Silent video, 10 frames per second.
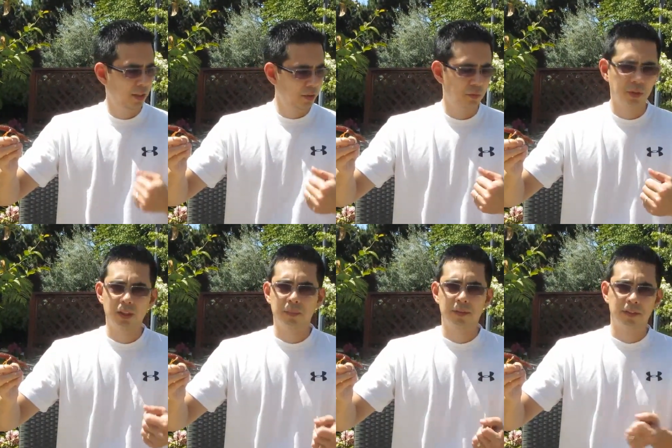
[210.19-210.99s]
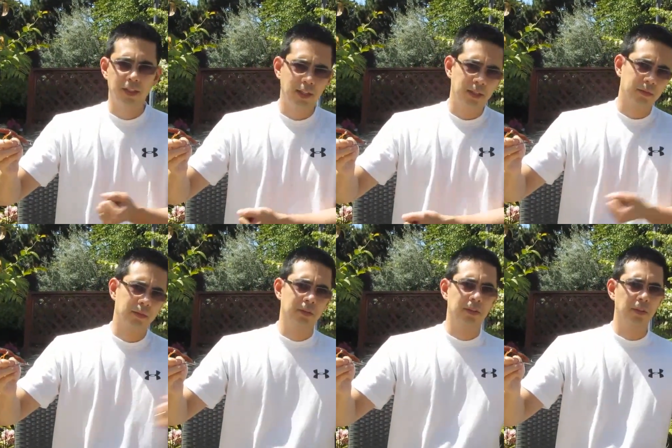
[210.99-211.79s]
And you reel up the slack,
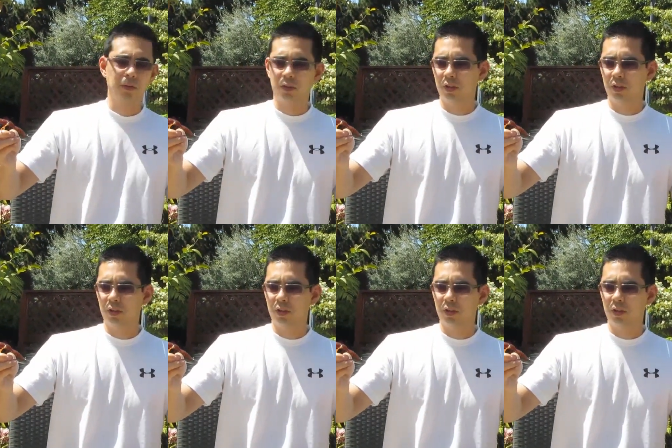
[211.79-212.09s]
give it a